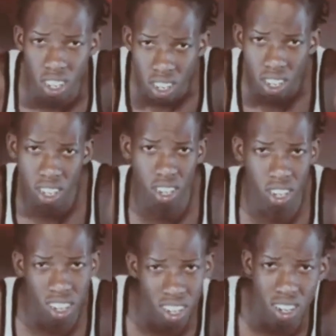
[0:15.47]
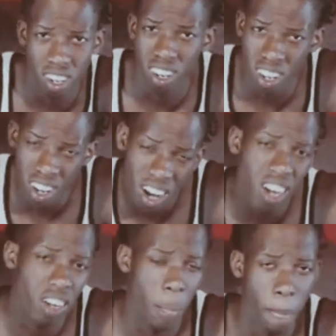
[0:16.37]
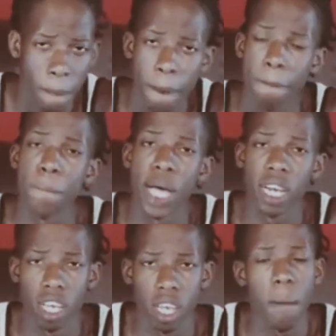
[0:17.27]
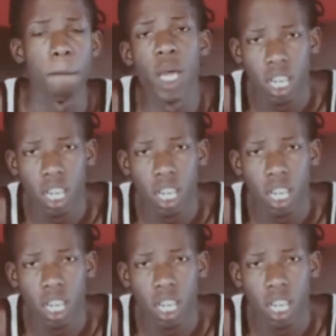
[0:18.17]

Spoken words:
Right about now, live online, I'm